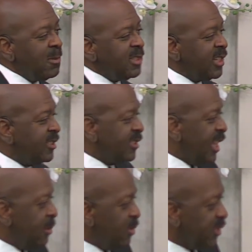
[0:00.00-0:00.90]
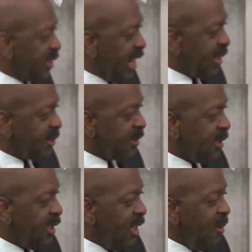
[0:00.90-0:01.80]
touched the hem of his garment.
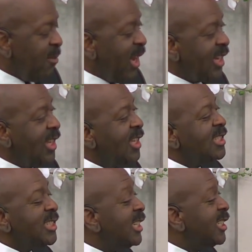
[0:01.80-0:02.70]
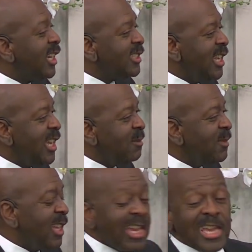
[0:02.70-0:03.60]
But she touched him.
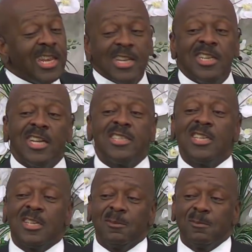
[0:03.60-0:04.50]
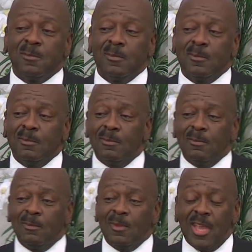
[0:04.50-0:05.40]
He didn't touch her.
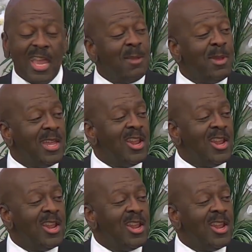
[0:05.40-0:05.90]
Amen.